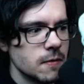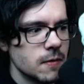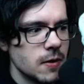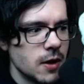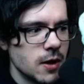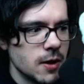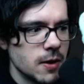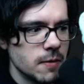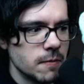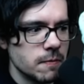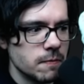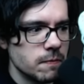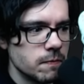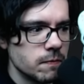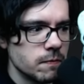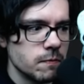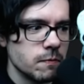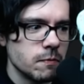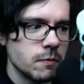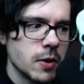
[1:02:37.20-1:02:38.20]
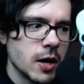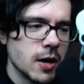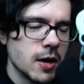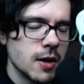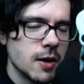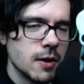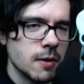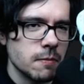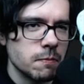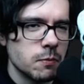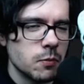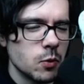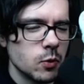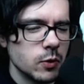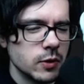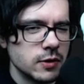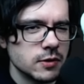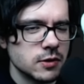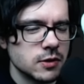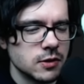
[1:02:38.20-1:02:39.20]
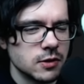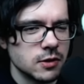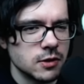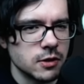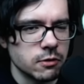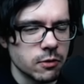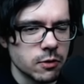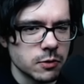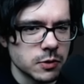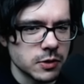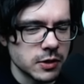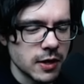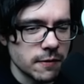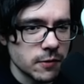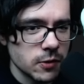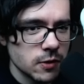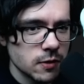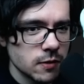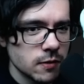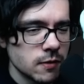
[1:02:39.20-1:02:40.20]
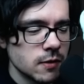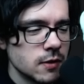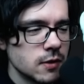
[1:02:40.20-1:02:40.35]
by 0.07,